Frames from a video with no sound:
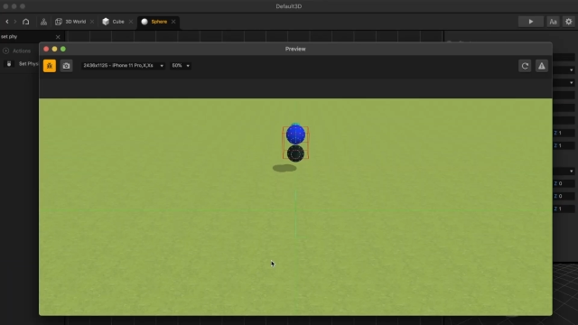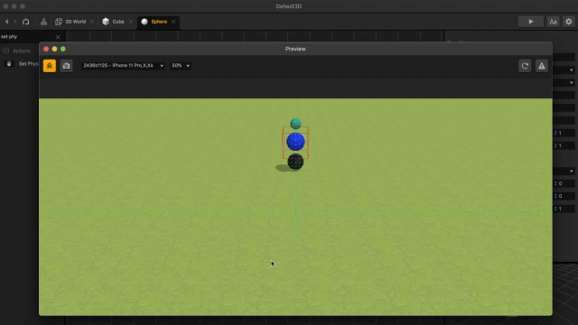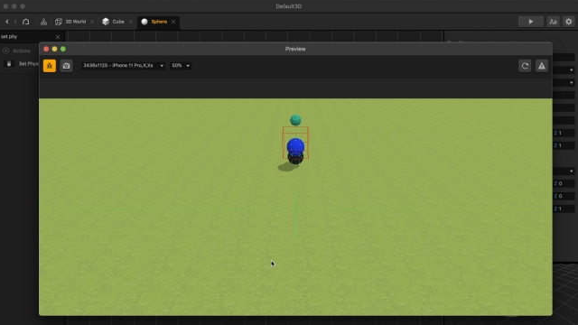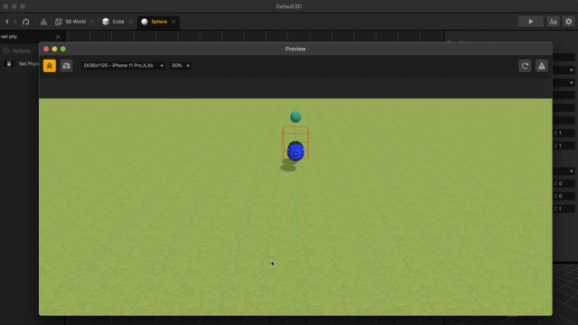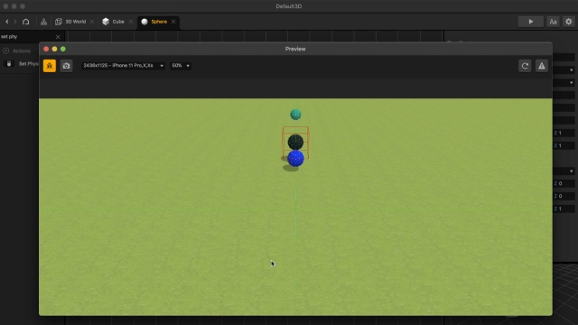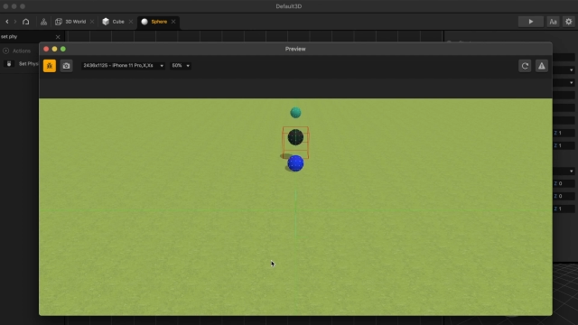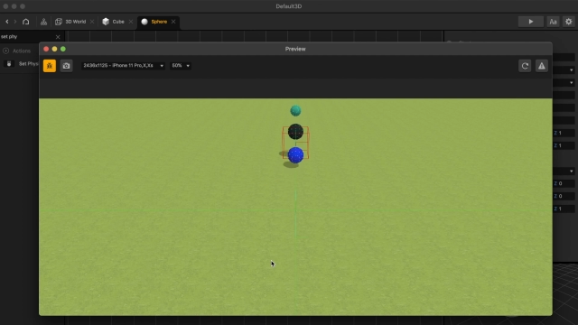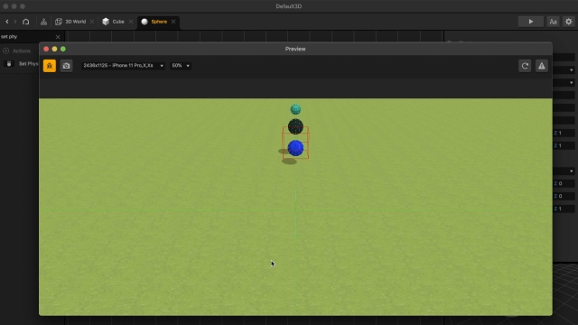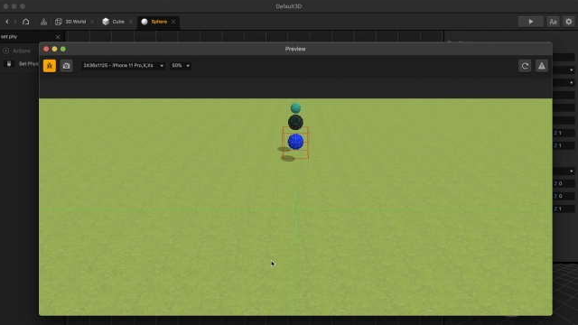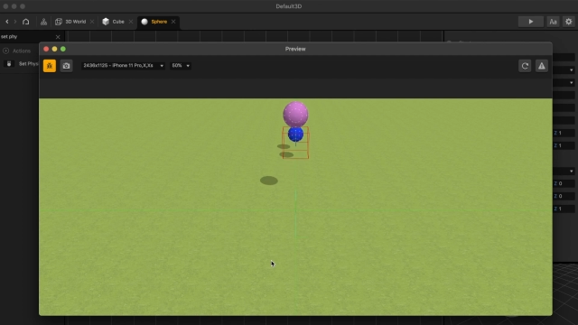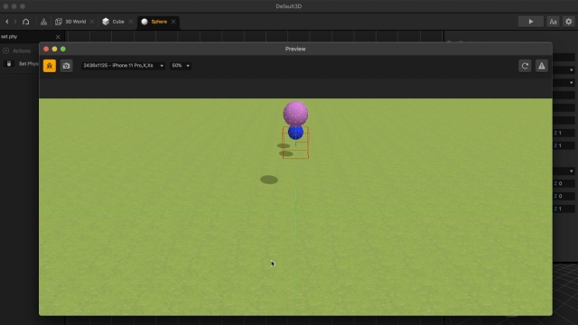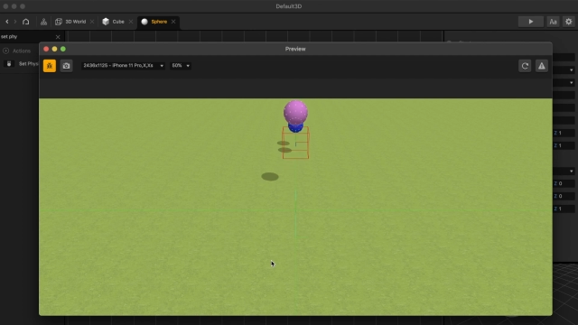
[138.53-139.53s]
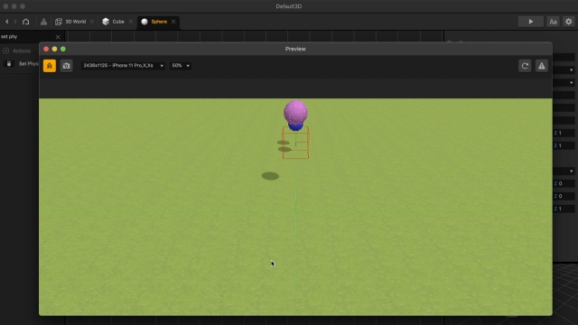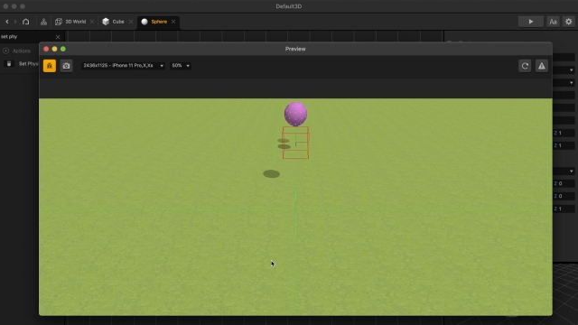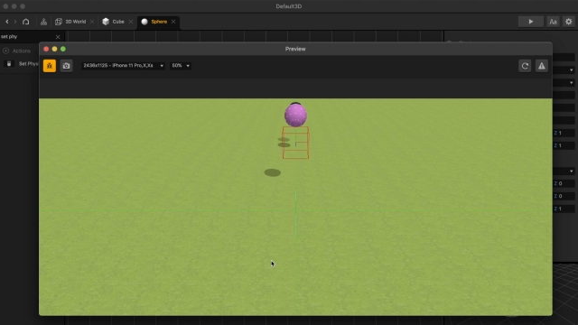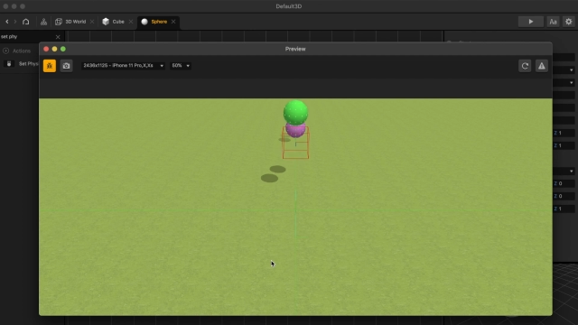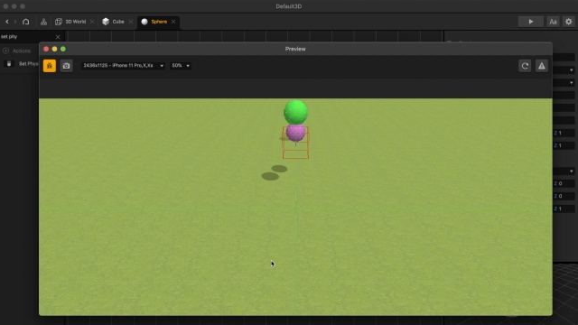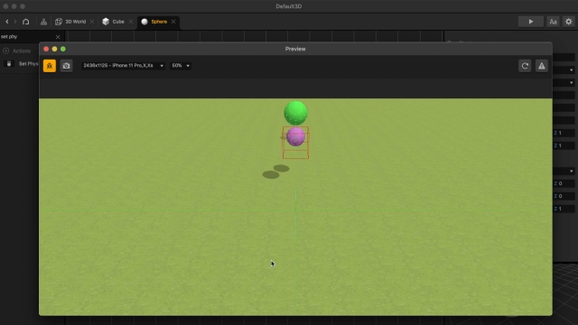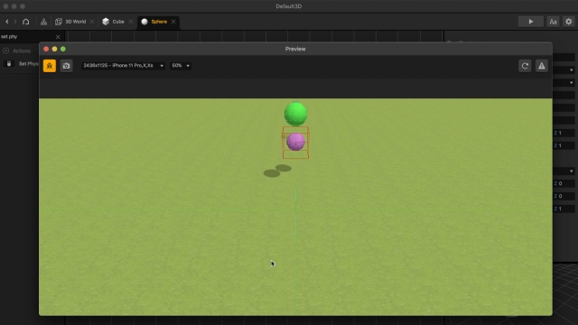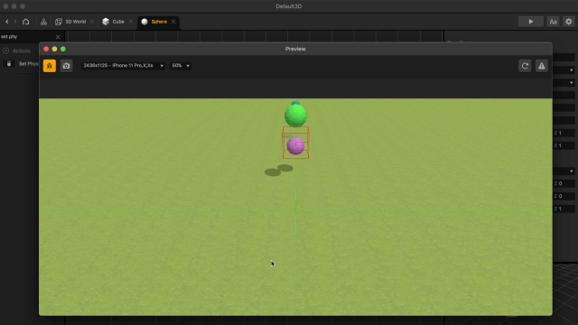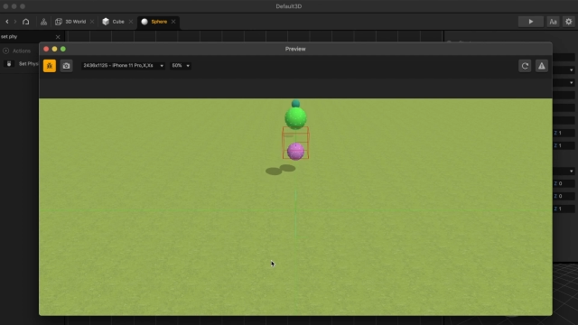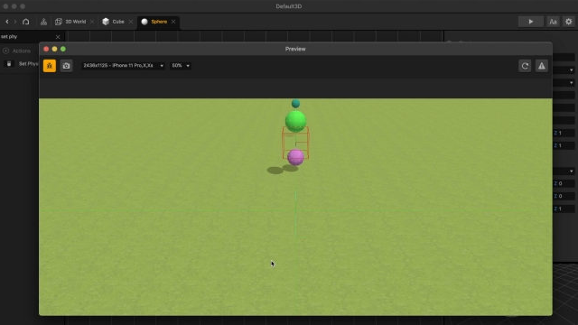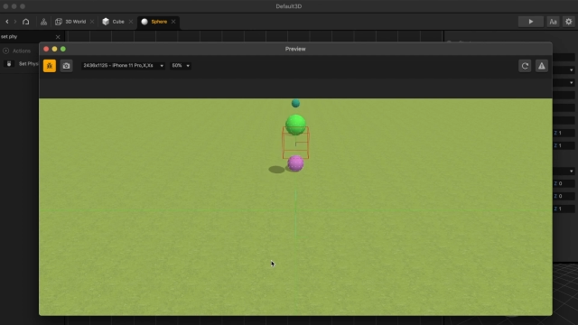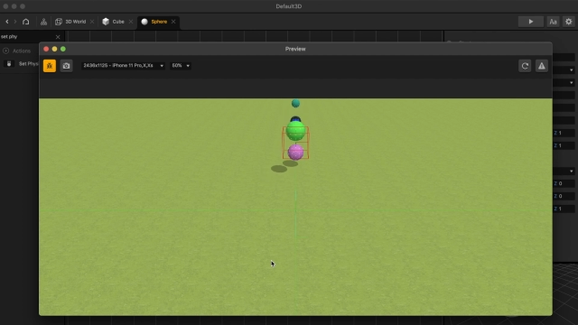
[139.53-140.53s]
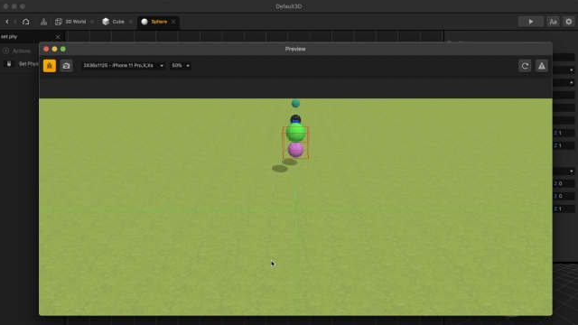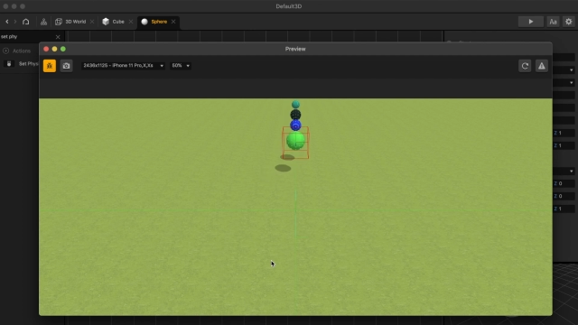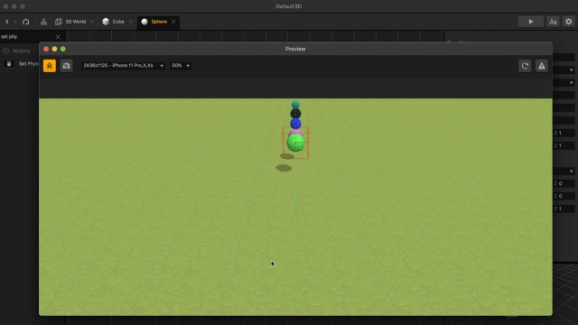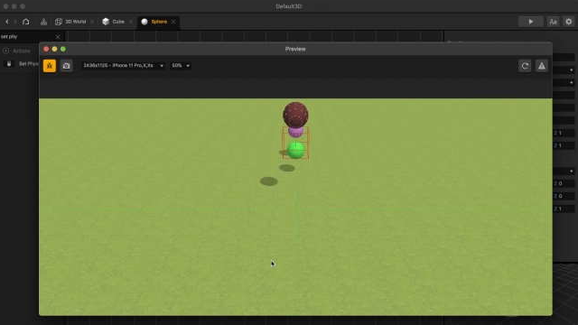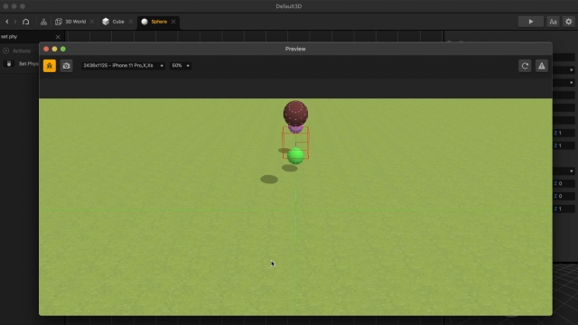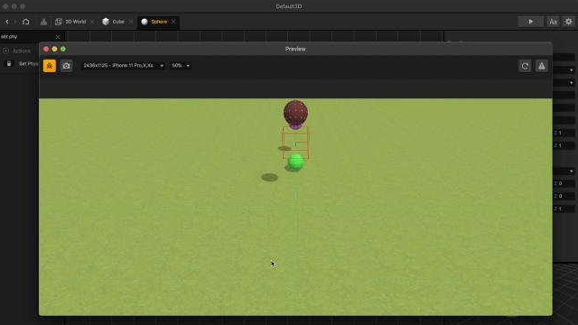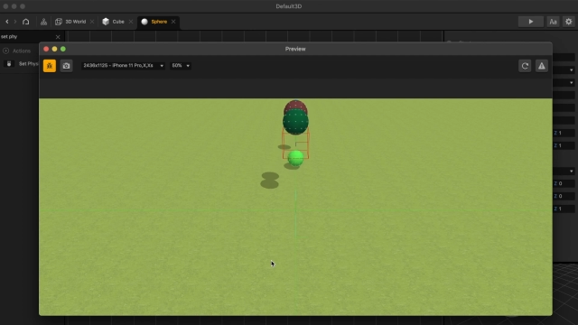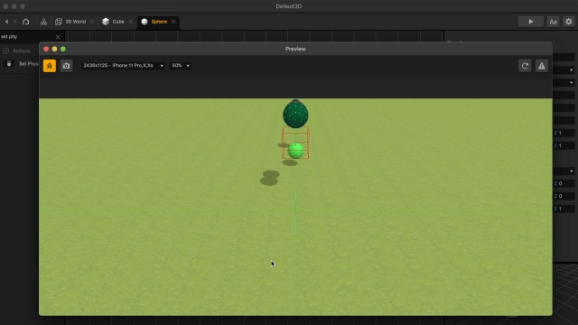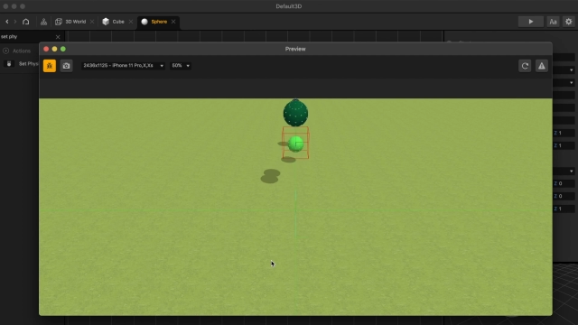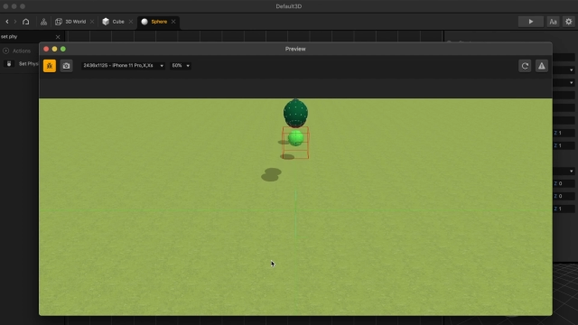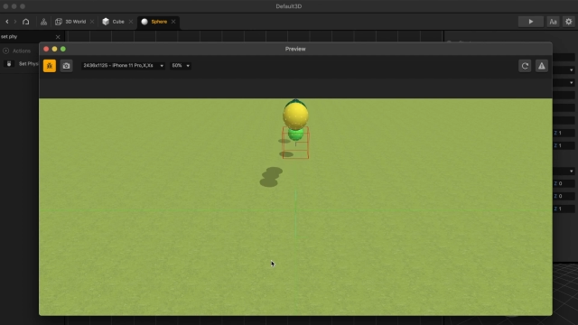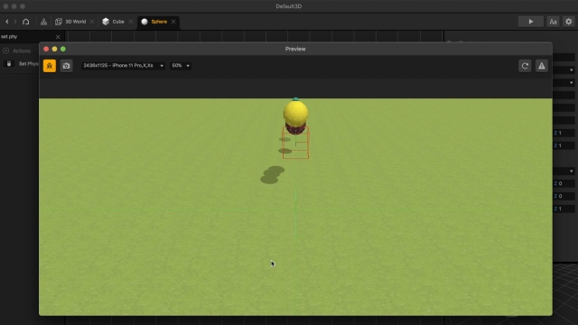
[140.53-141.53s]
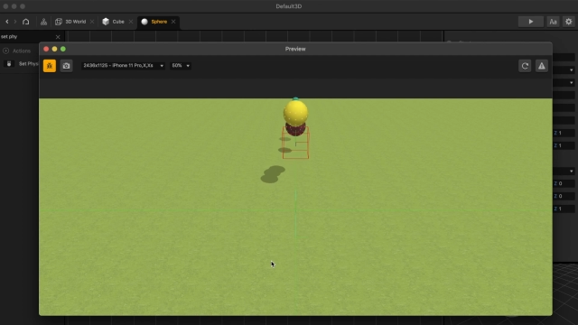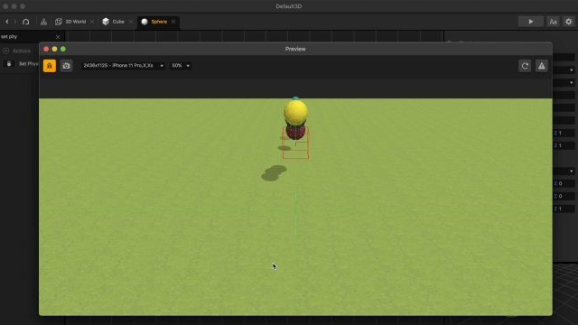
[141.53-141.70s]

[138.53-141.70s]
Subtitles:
Nobody's mouth can be seen.